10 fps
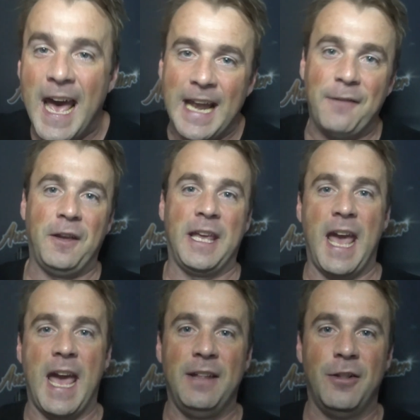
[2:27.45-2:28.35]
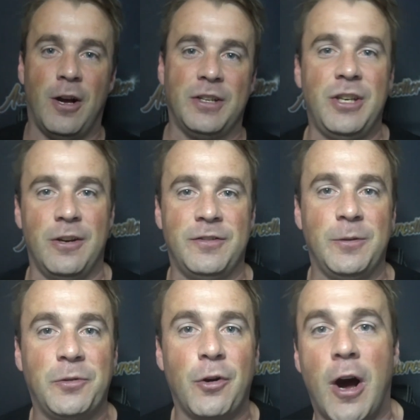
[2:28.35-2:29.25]
And if you can, like, share, and
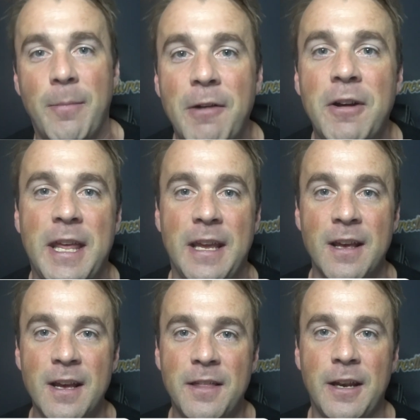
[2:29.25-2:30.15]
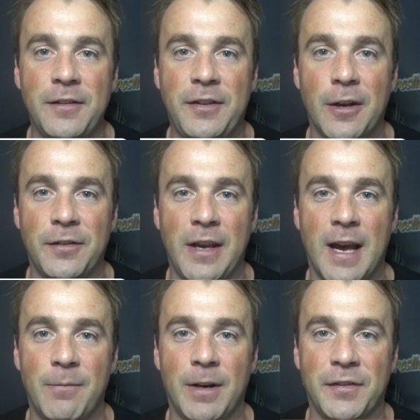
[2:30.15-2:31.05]
subscribe, everything that is the Aussie
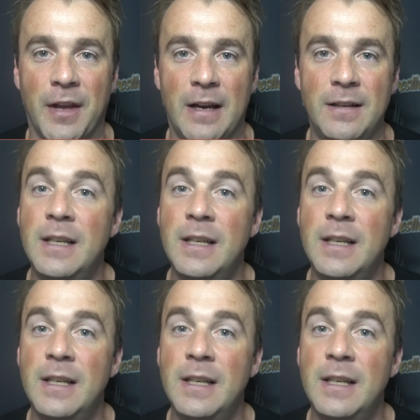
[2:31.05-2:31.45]
Arm Wrestler.